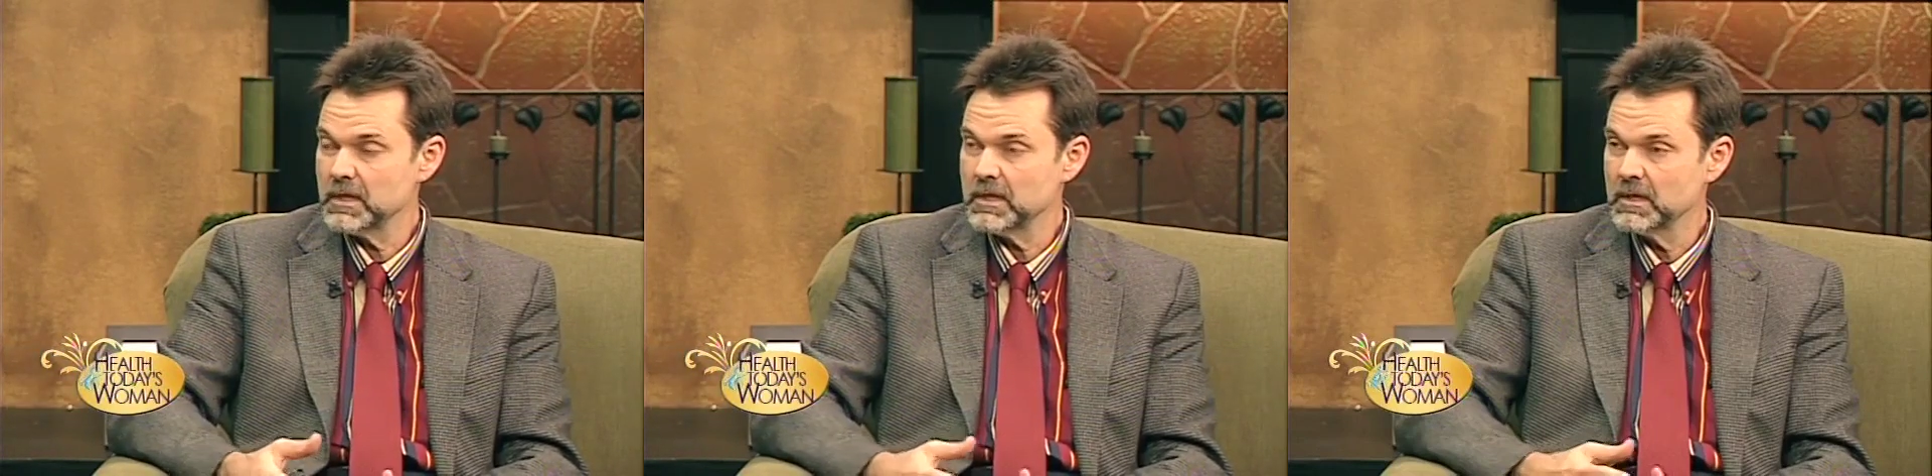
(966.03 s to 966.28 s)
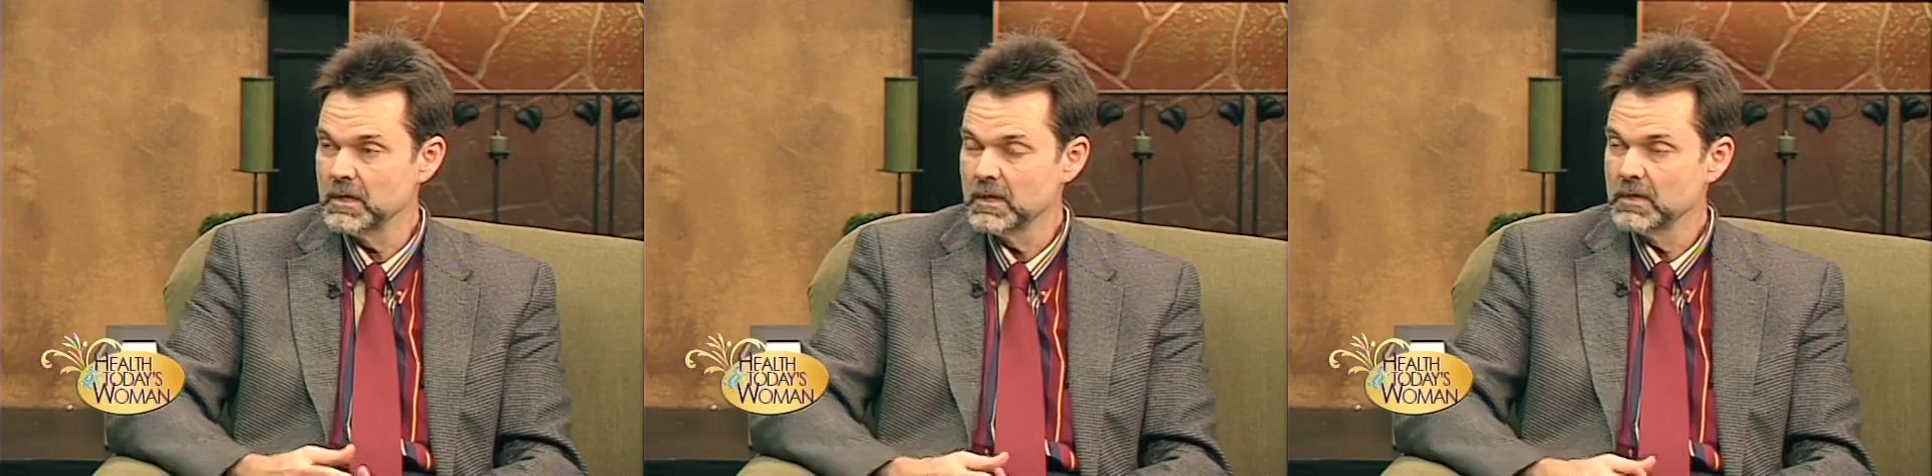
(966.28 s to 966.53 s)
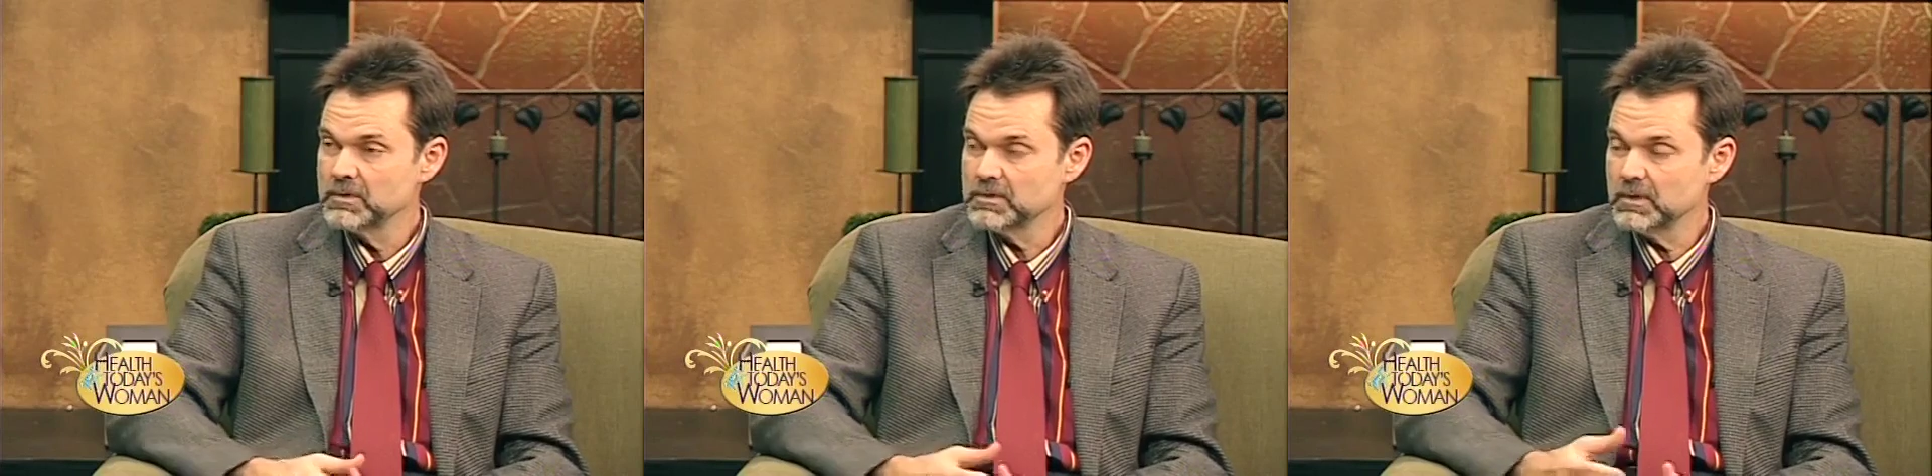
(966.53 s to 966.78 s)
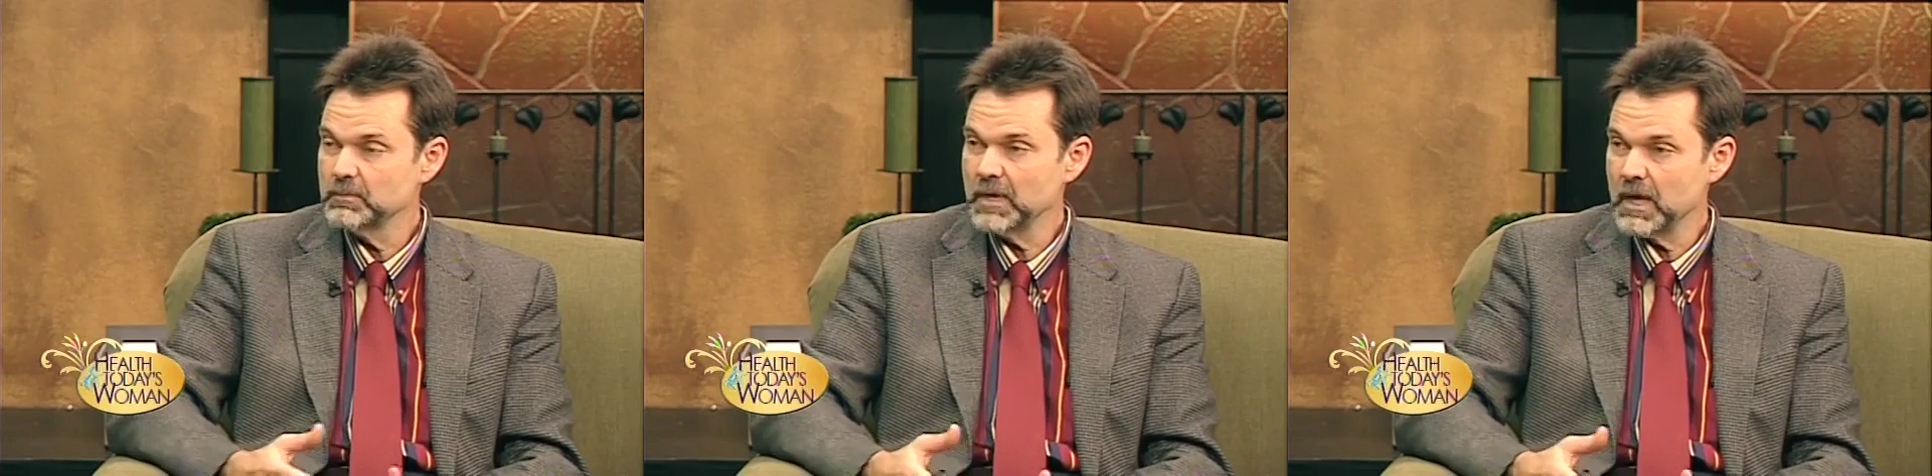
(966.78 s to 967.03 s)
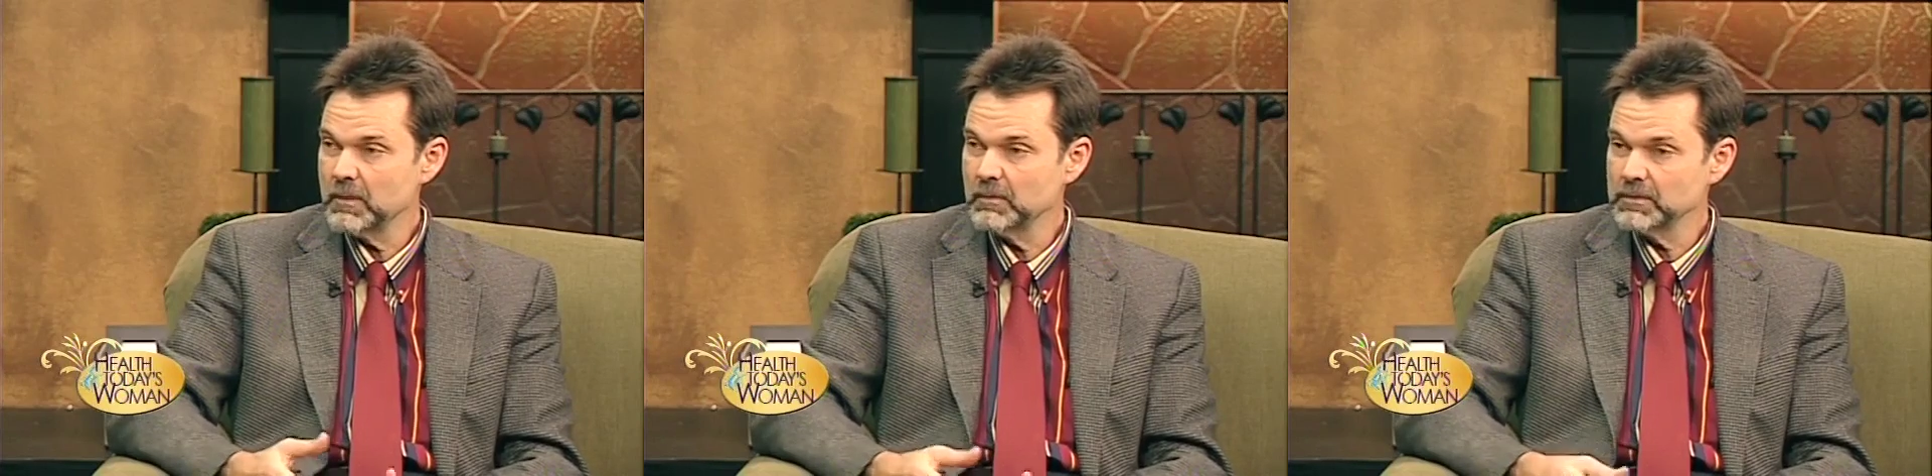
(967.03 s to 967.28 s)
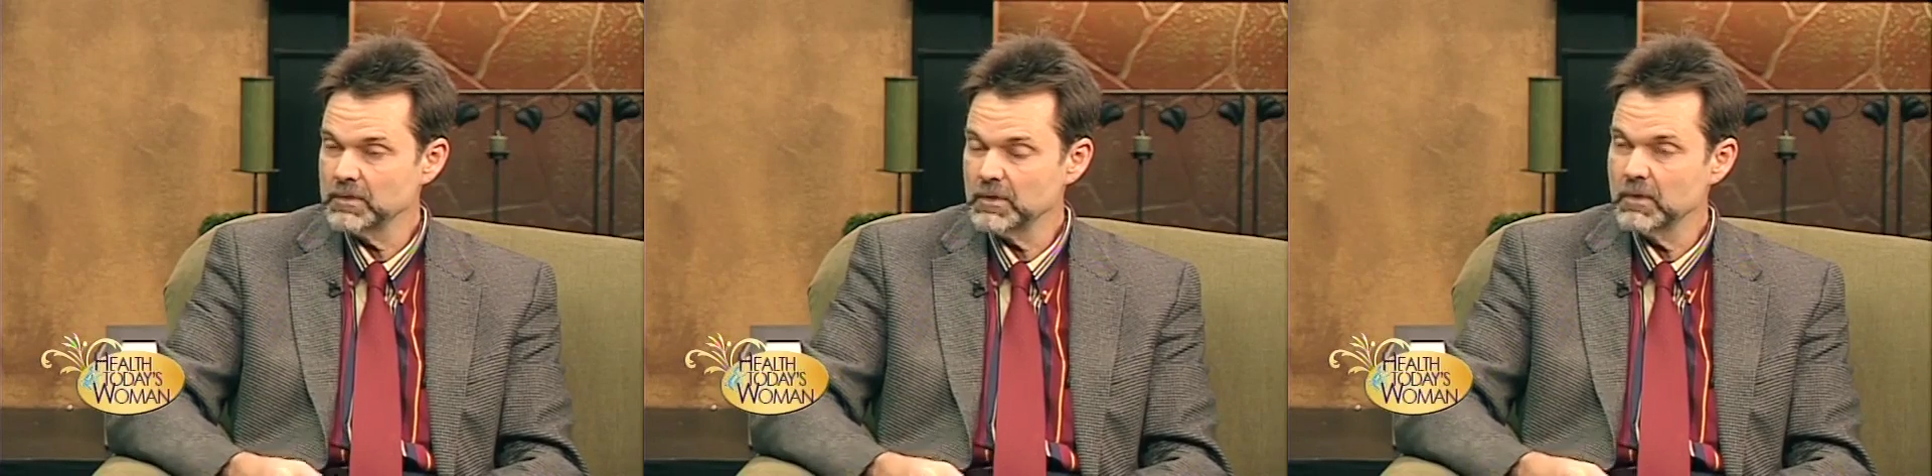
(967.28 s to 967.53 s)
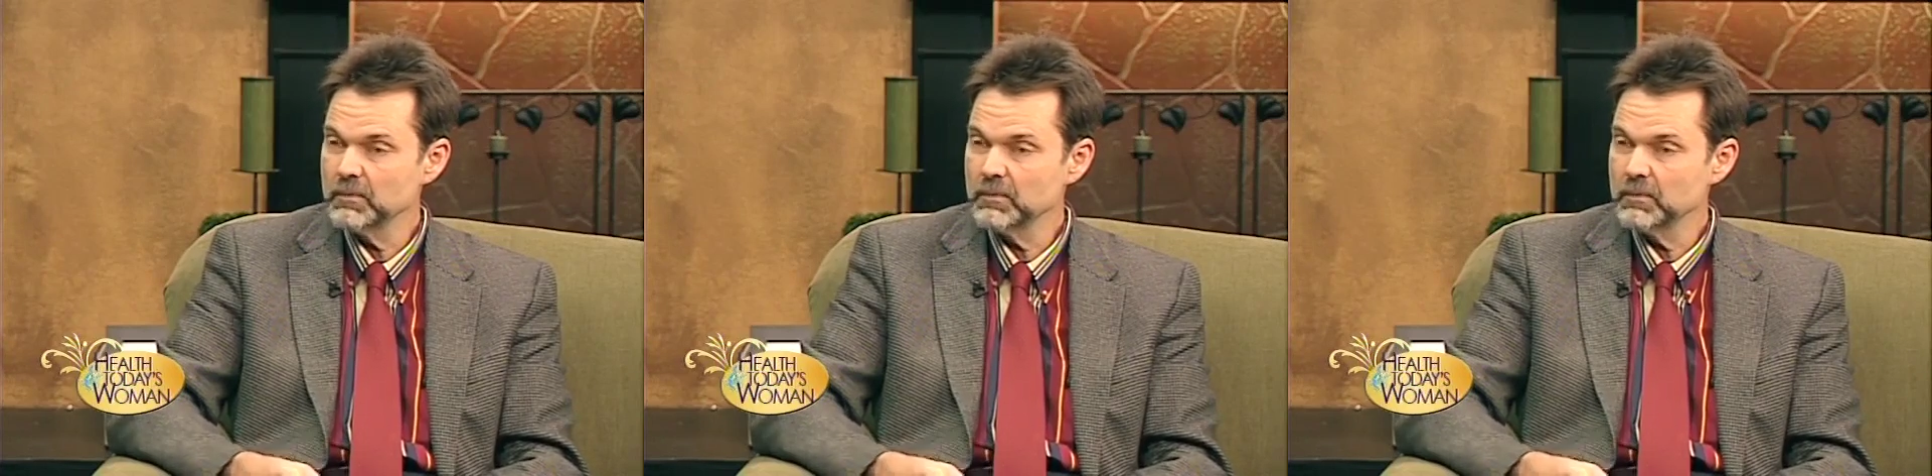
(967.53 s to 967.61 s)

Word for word: they should be able to.